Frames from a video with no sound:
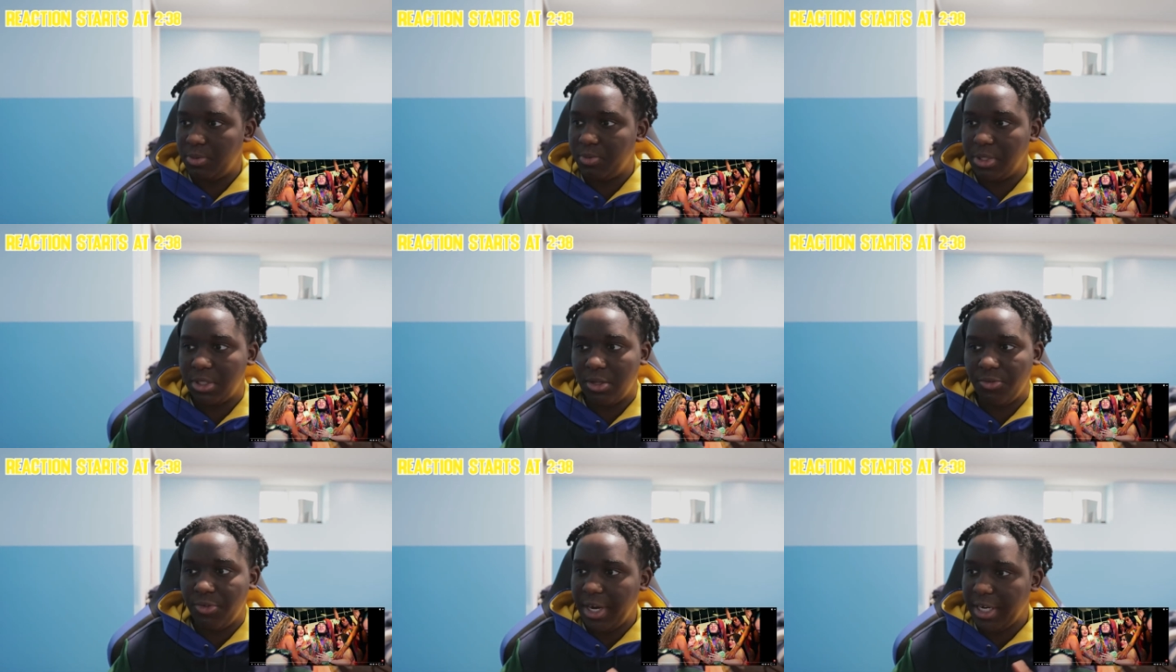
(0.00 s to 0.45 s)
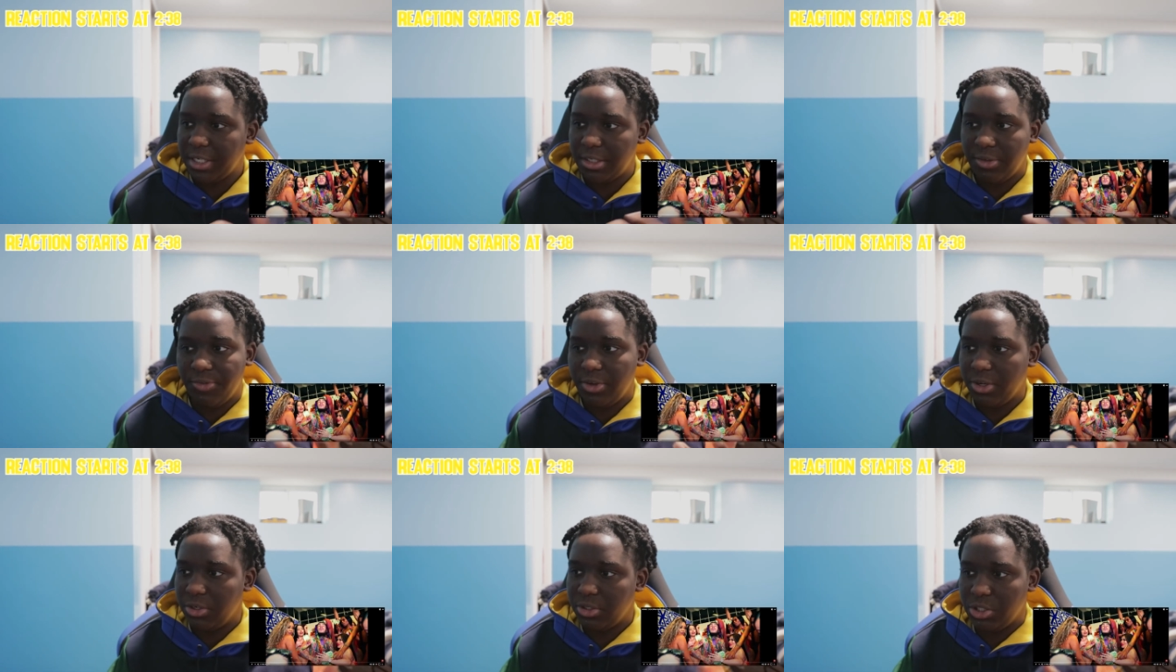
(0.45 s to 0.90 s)
But the
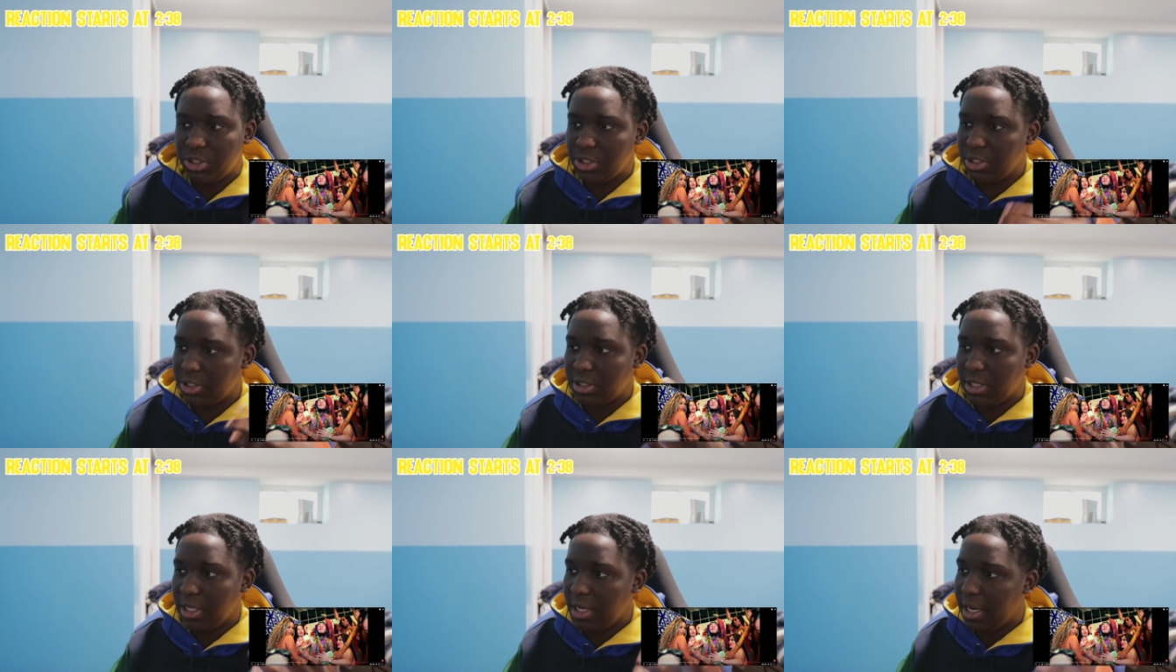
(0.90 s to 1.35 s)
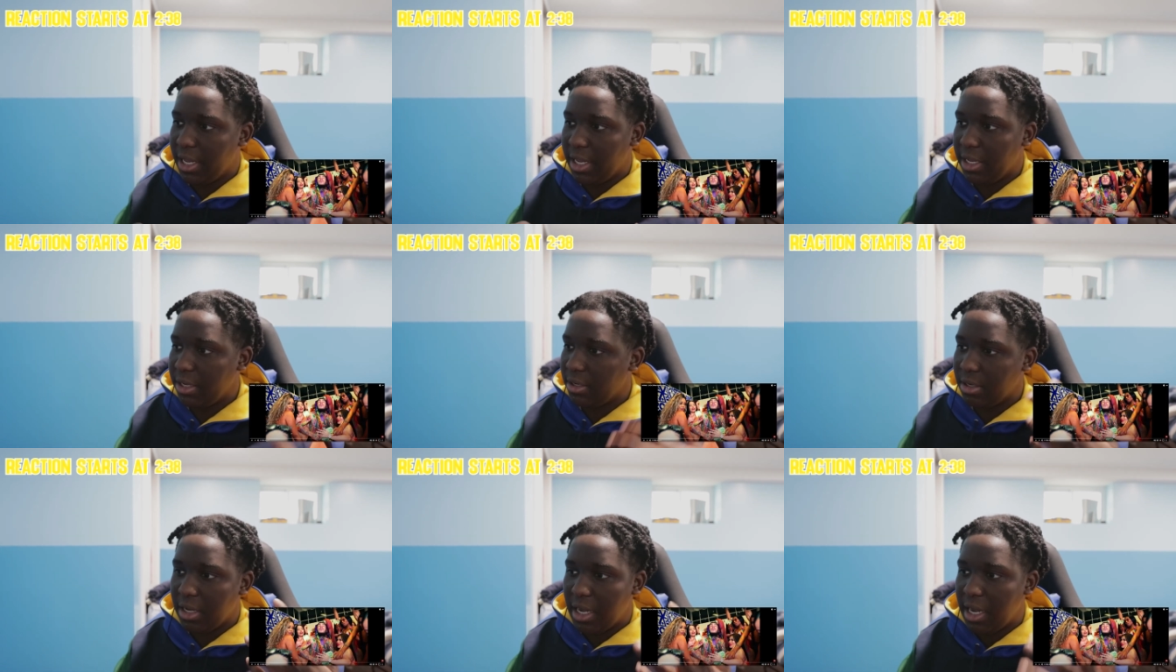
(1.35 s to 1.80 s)
reaction videos is just to
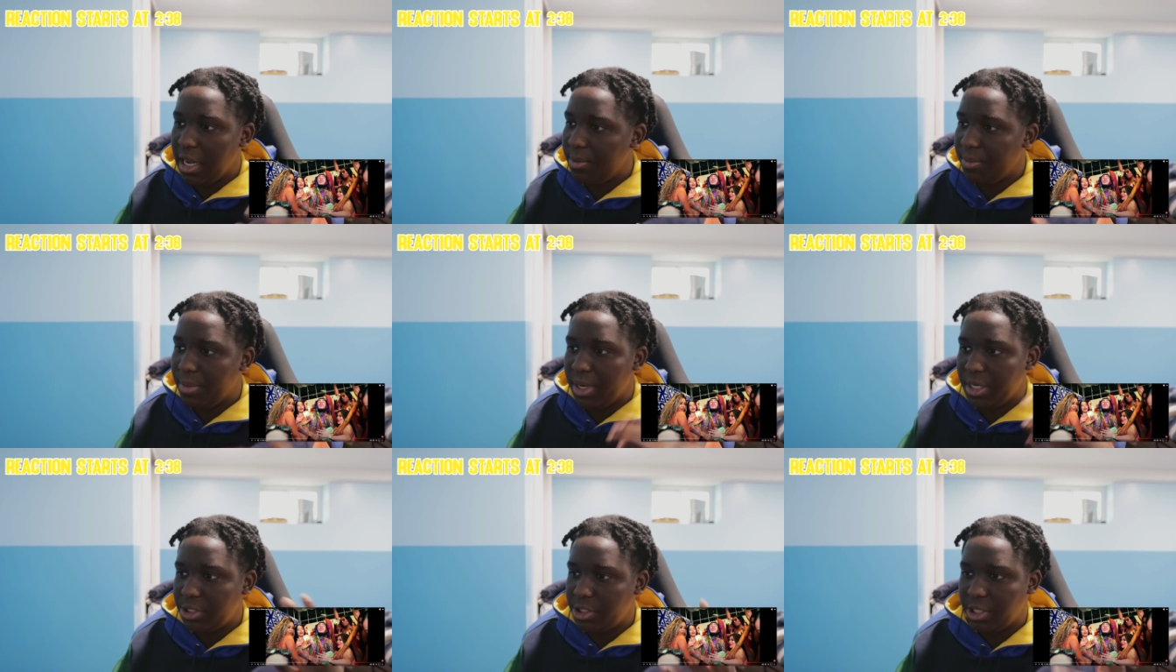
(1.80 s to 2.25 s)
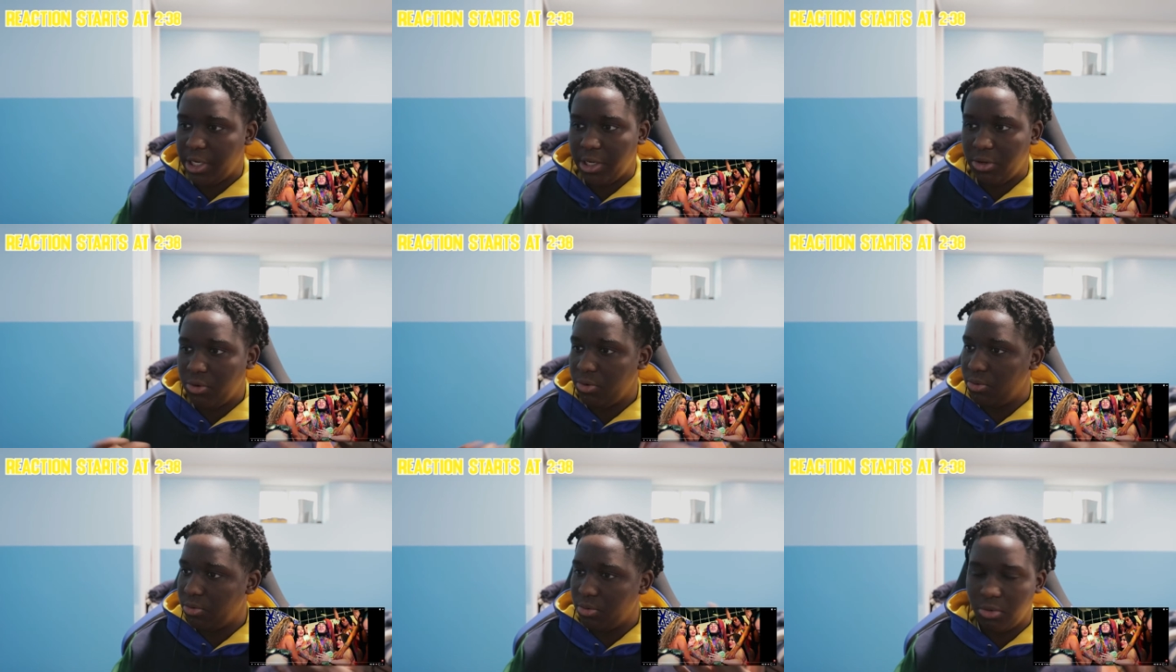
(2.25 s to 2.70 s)
like have my
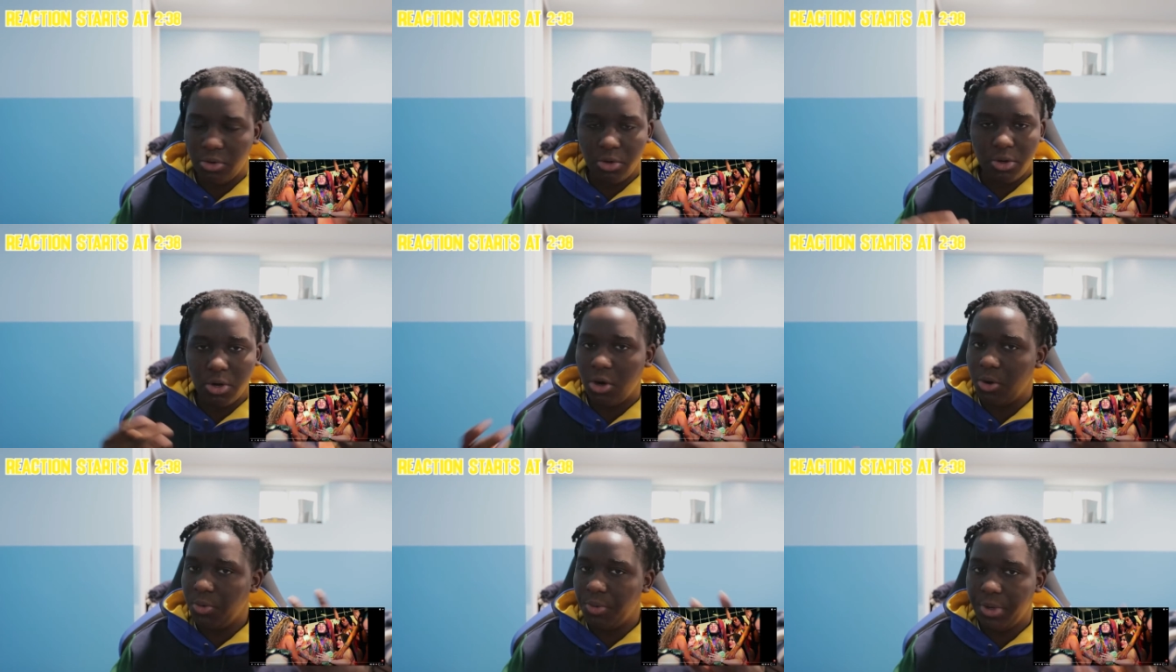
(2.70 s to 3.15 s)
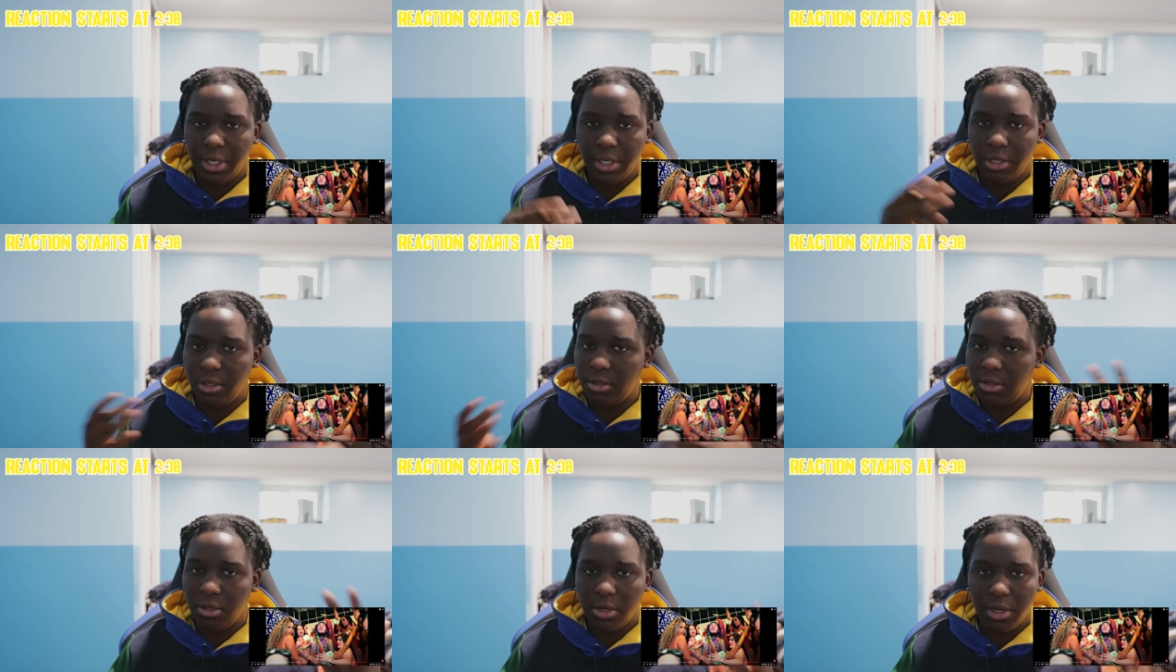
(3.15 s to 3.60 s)
channel
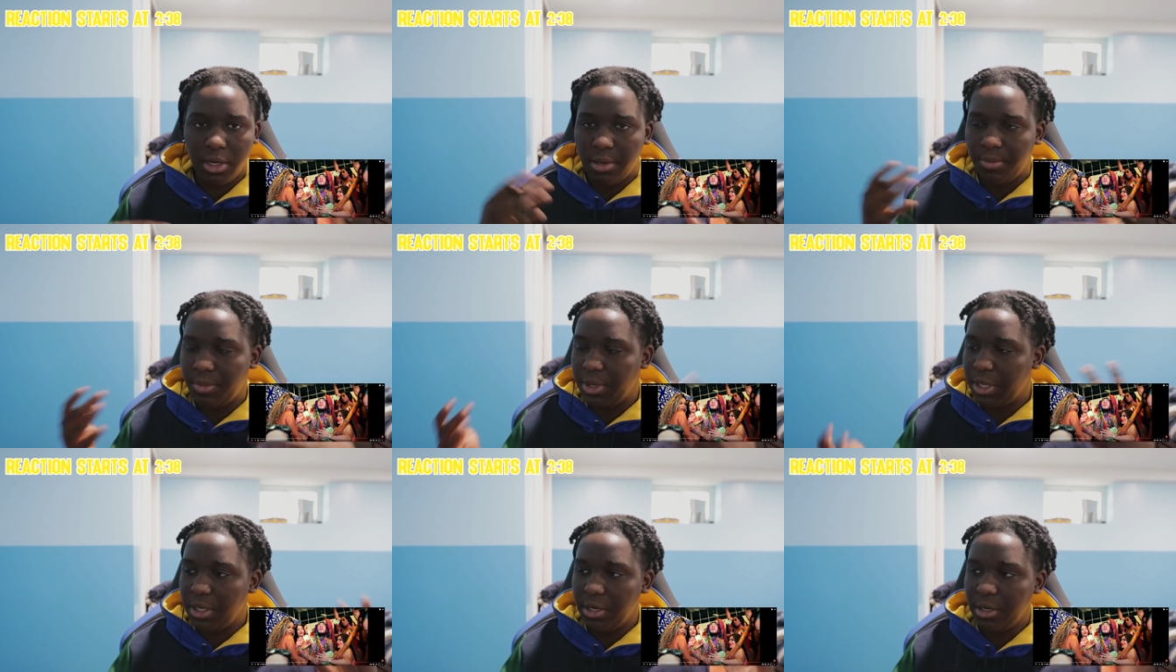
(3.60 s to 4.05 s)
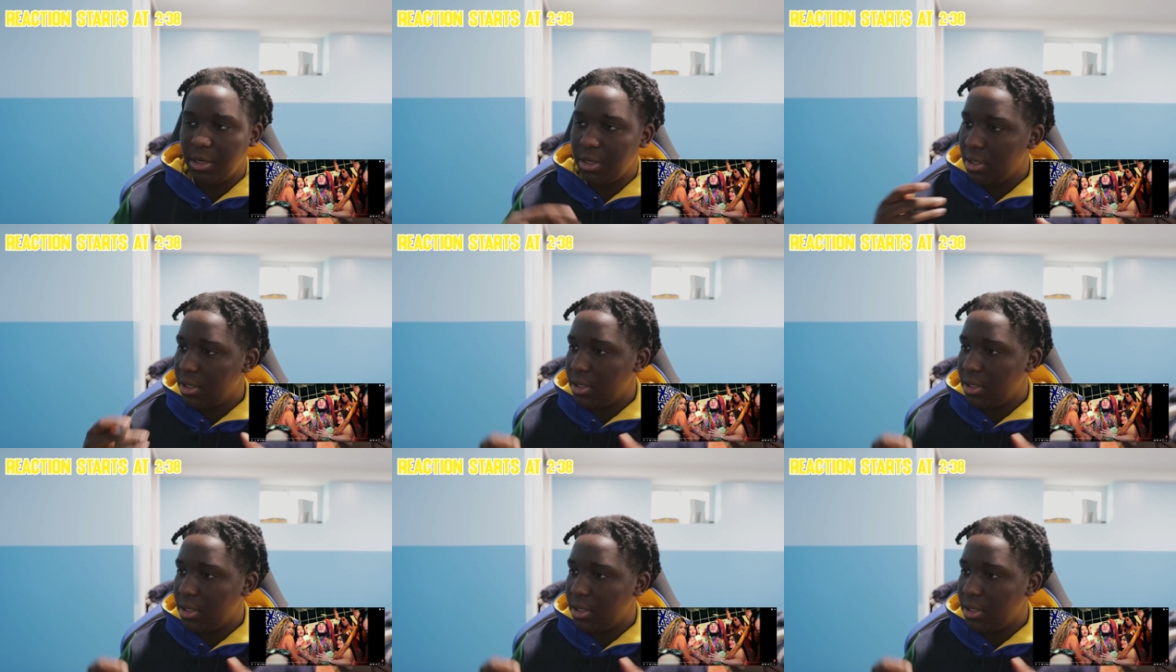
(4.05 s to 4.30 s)
going. You know what I mean?